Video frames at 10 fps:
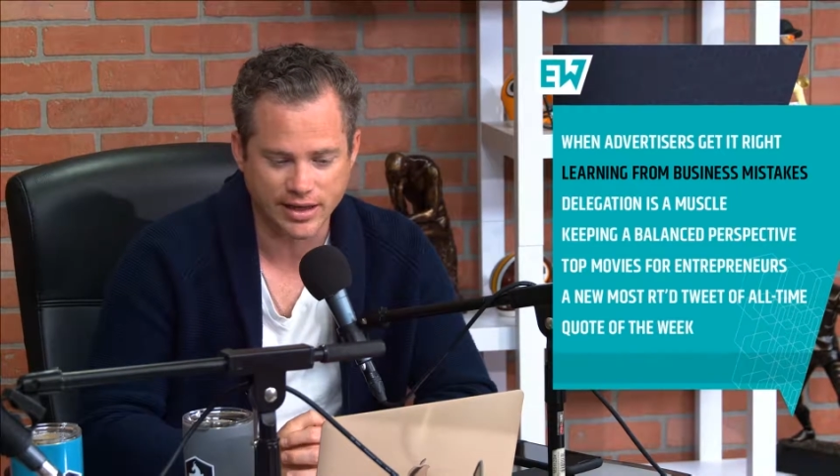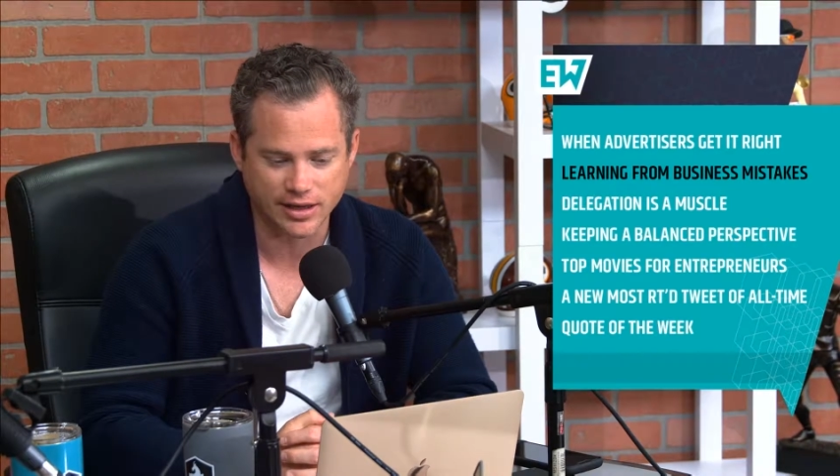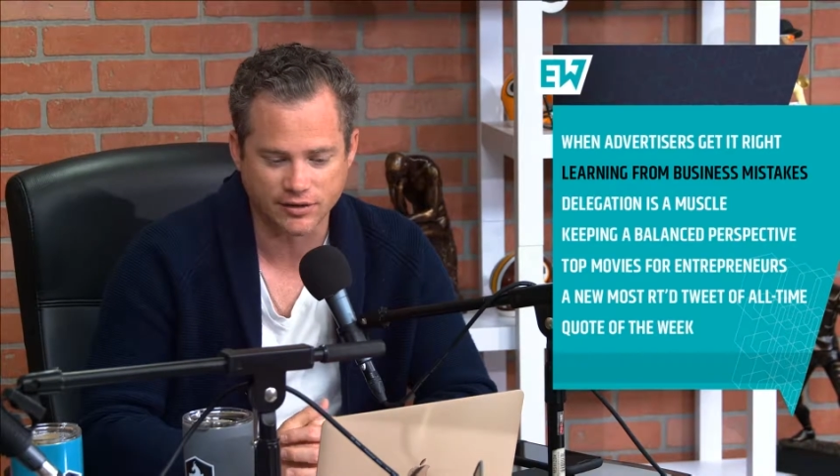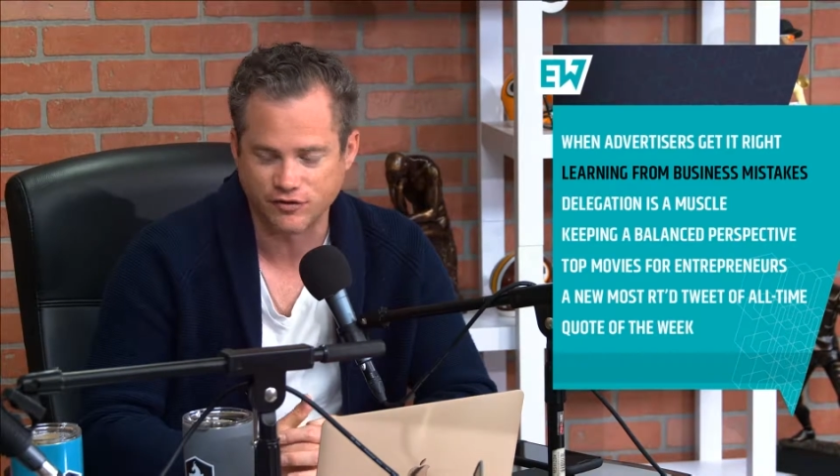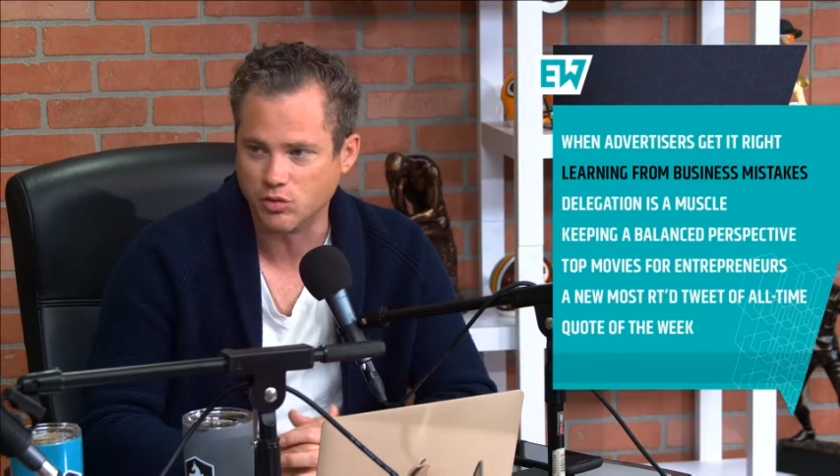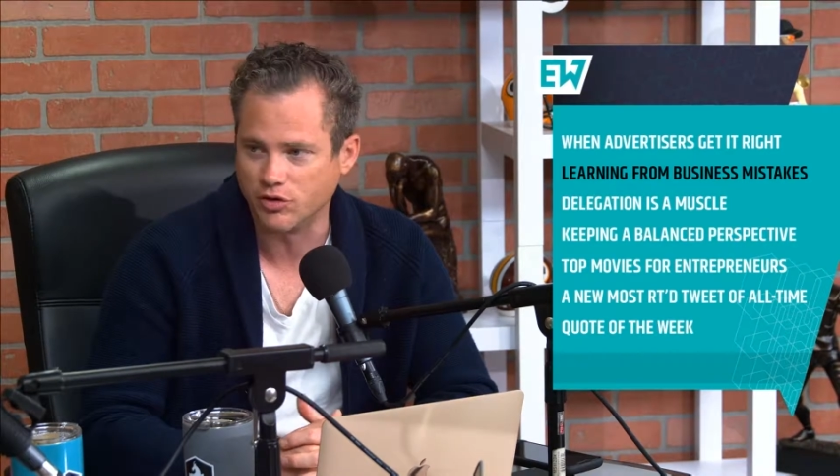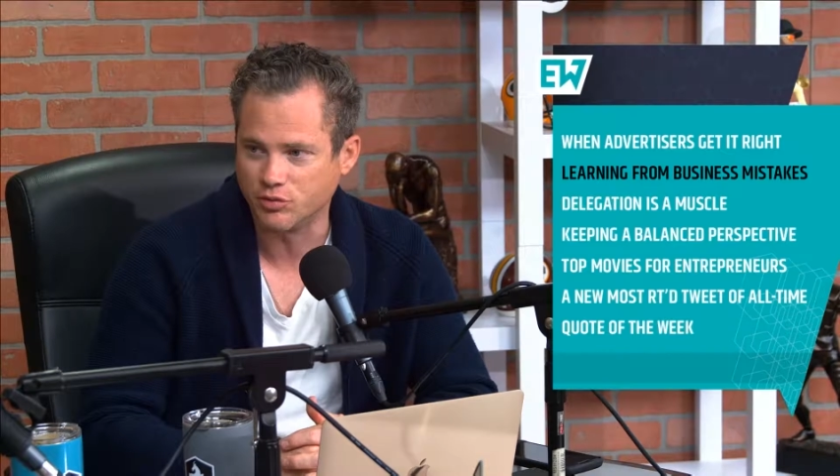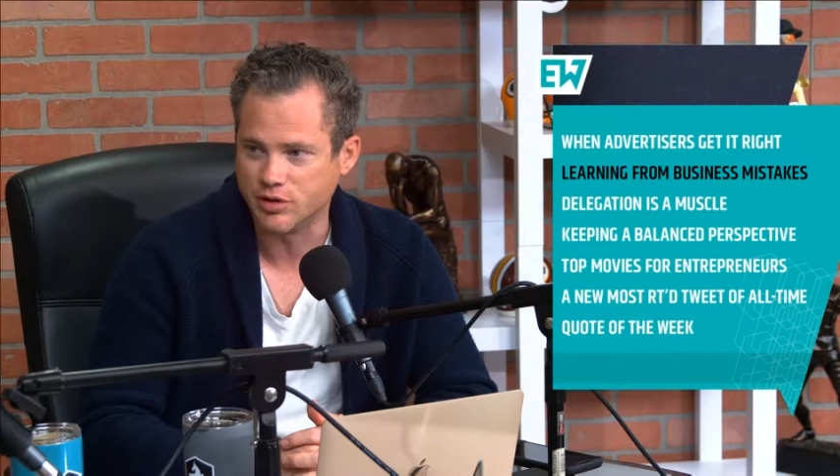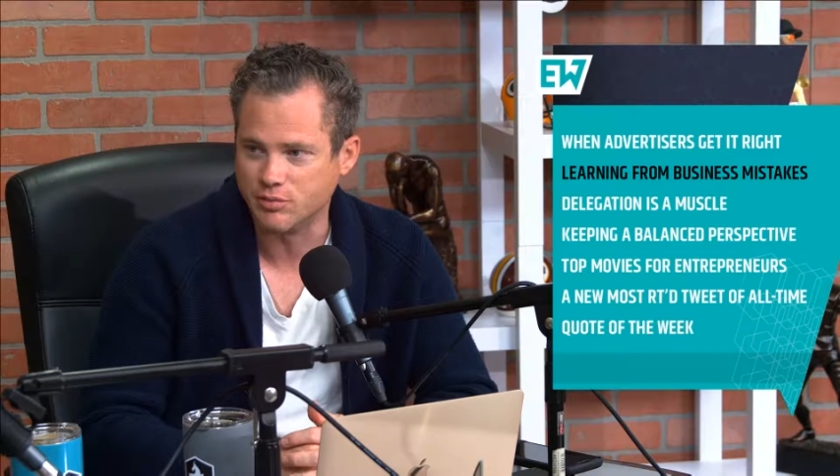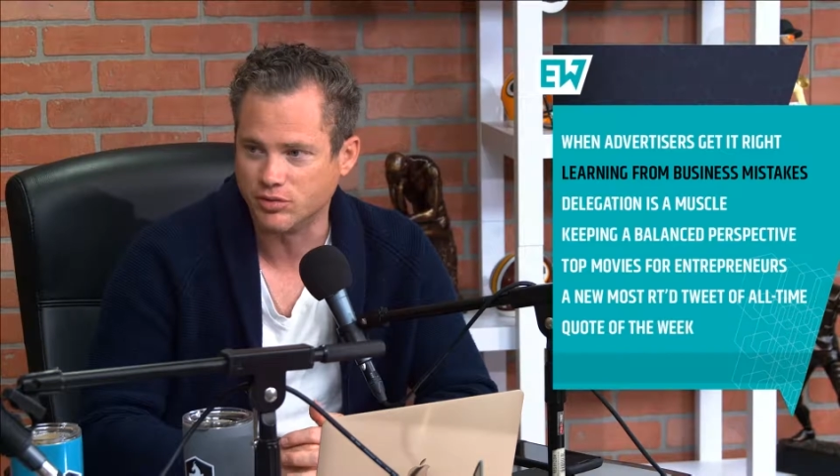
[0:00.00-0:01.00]
and a few
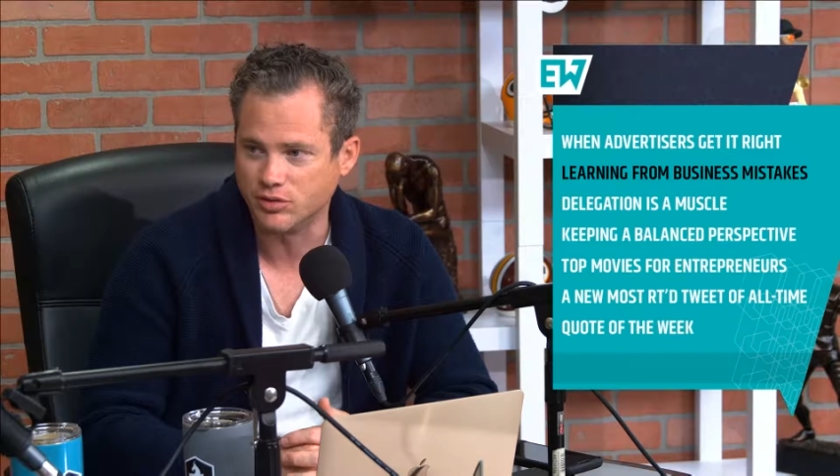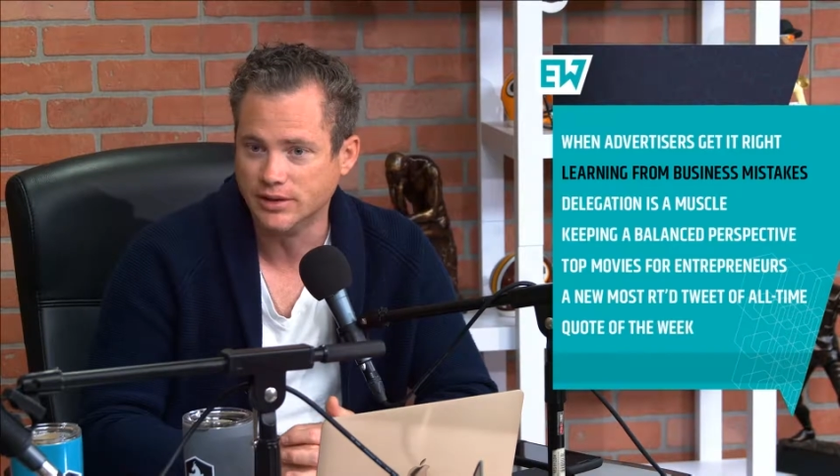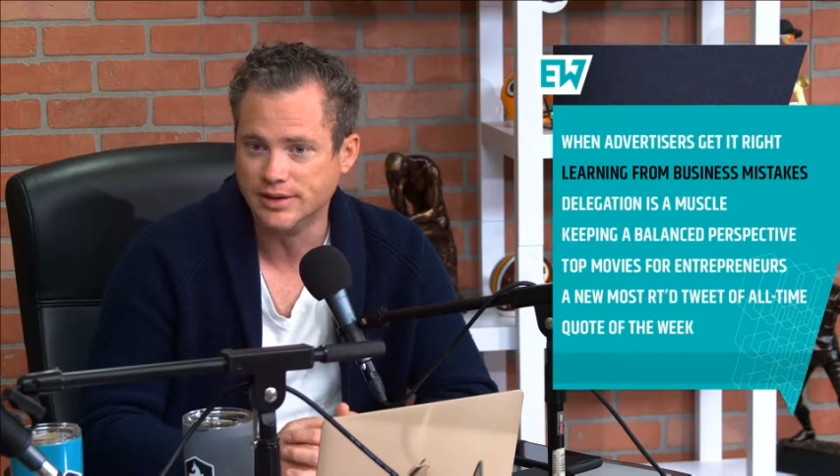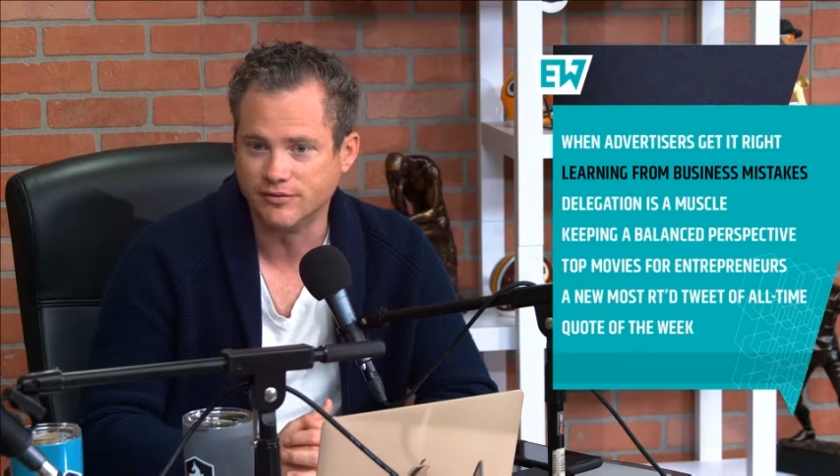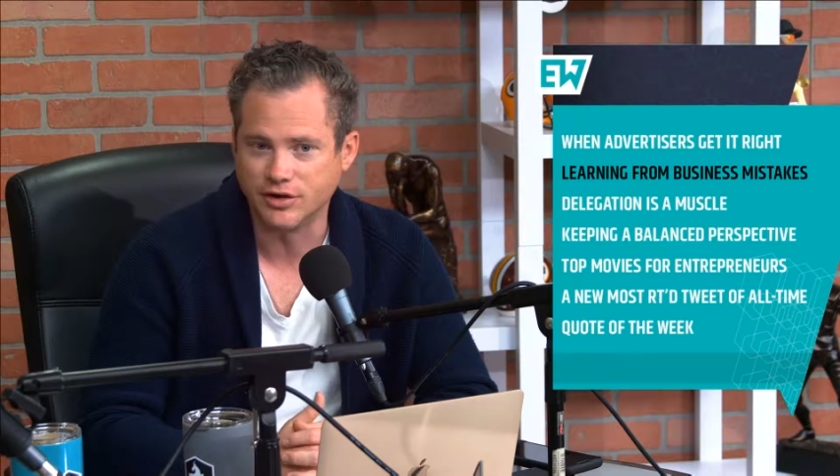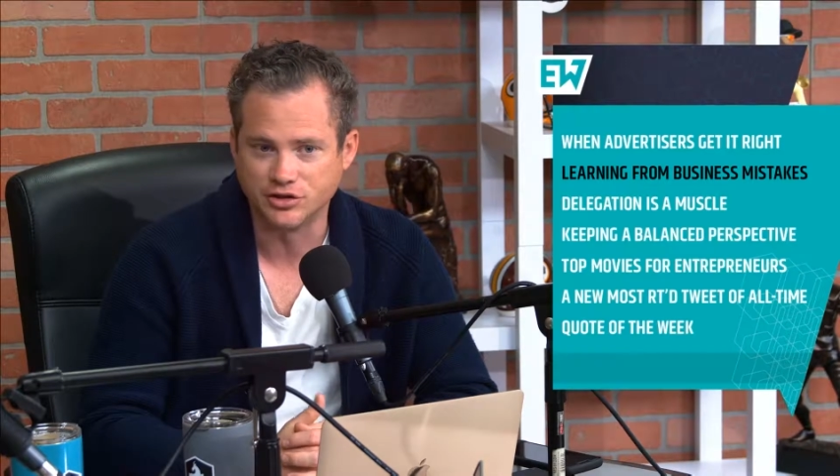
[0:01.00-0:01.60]
other people.